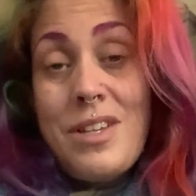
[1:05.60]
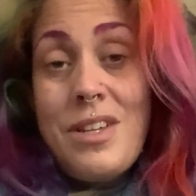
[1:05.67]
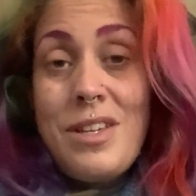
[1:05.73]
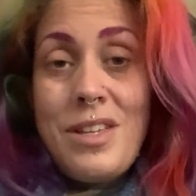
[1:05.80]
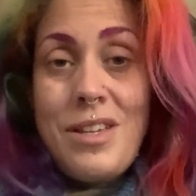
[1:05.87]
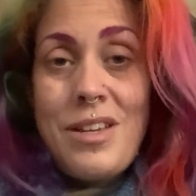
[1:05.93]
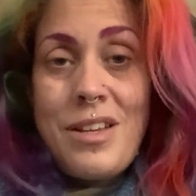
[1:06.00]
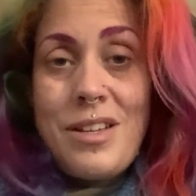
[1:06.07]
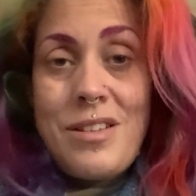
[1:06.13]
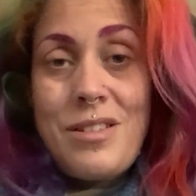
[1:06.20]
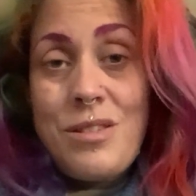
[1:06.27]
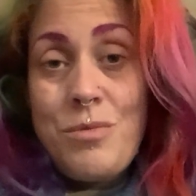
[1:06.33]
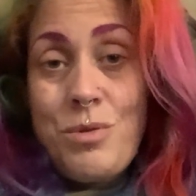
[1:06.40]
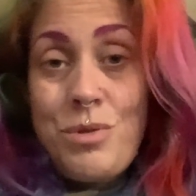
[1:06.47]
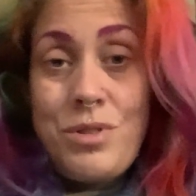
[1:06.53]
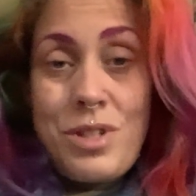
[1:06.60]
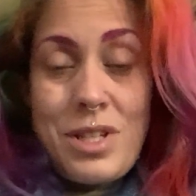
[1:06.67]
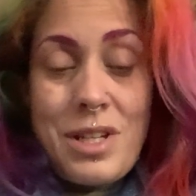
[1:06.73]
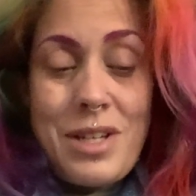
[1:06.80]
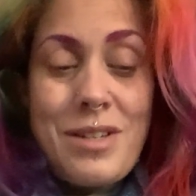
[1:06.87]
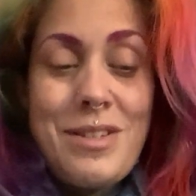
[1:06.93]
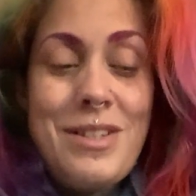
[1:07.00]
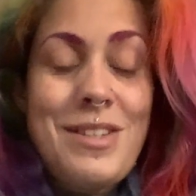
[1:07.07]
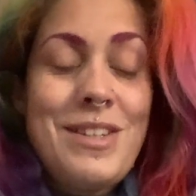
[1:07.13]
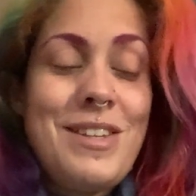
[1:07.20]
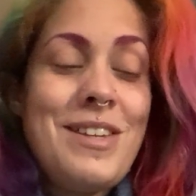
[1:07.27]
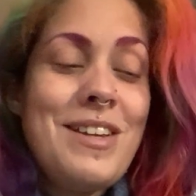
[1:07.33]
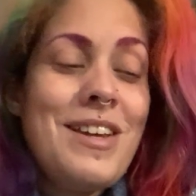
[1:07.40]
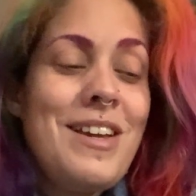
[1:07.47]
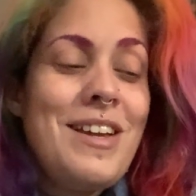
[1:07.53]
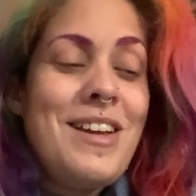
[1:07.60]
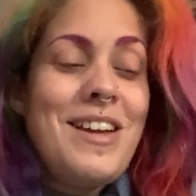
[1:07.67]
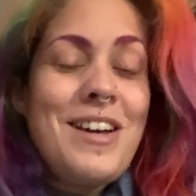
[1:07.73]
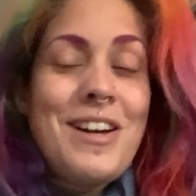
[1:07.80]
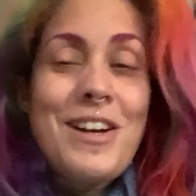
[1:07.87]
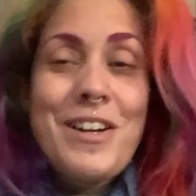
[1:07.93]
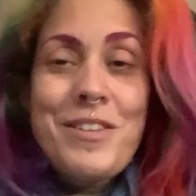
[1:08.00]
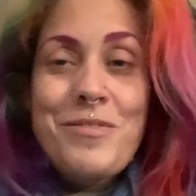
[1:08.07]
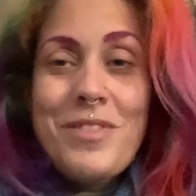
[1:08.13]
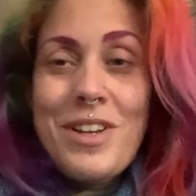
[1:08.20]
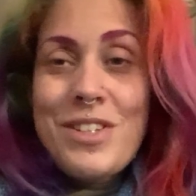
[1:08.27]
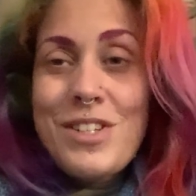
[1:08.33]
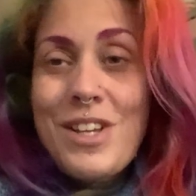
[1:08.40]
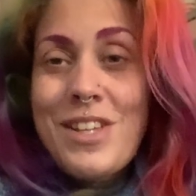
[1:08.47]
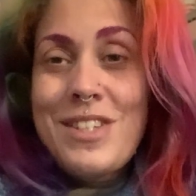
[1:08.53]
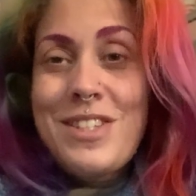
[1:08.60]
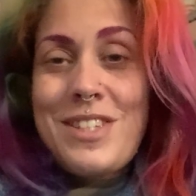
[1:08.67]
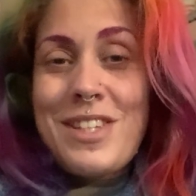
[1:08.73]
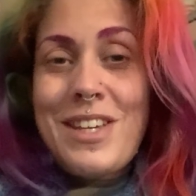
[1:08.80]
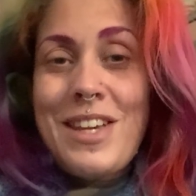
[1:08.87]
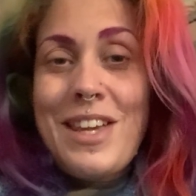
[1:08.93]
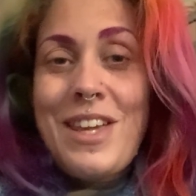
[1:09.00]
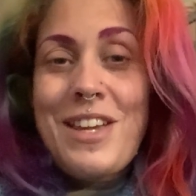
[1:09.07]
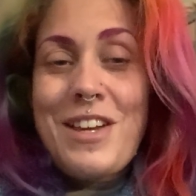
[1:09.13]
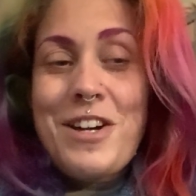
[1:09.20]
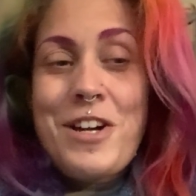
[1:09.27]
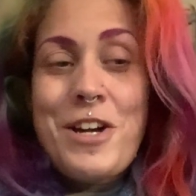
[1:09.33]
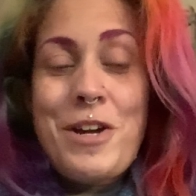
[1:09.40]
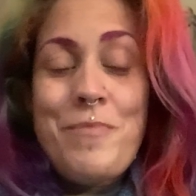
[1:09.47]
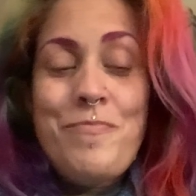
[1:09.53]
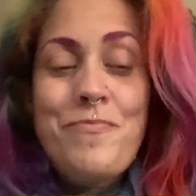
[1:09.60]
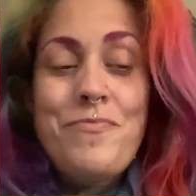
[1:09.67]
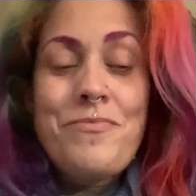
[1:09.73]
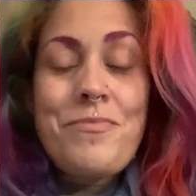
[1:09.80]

yeah, towards it. And as you can see, I'm